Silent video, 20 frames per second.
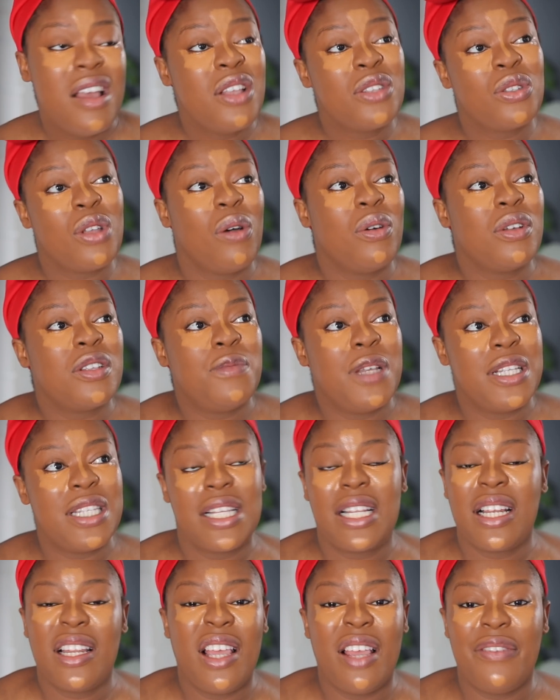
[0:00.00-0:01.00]
So I was
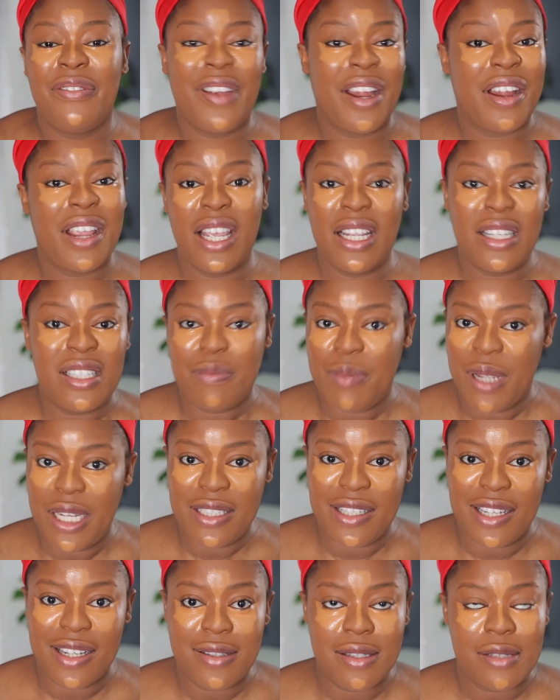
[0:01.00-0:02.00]
basically very
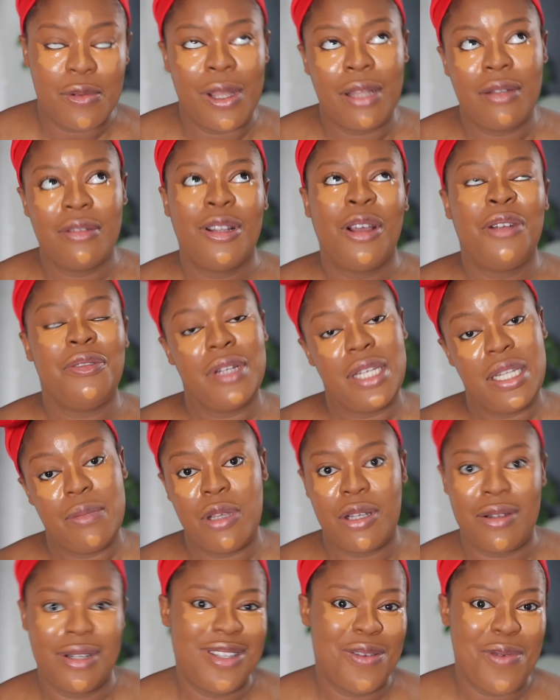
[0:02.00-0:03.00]
independent. Well, not really,
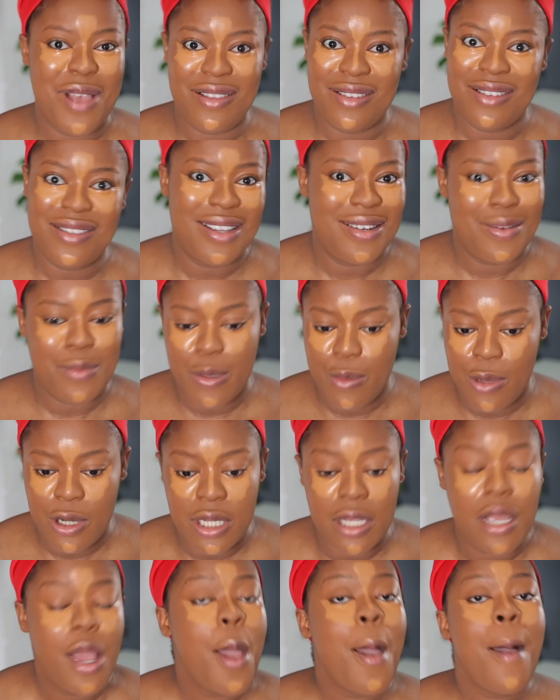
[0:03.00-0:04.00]
because they were just sending me
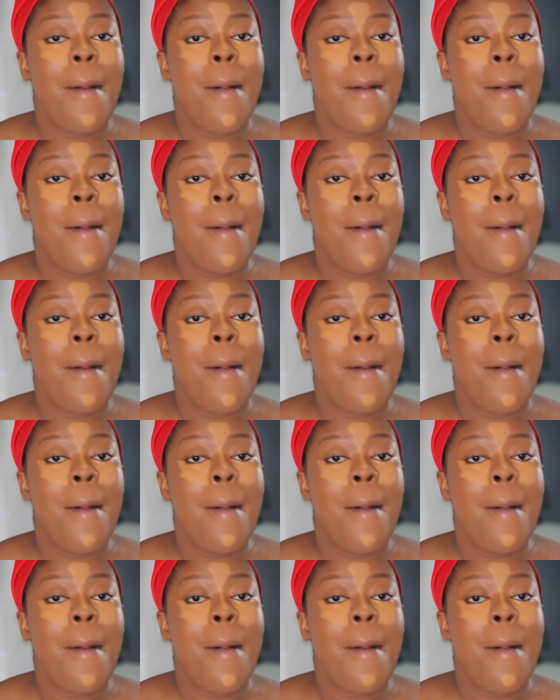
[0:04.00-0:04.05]
money.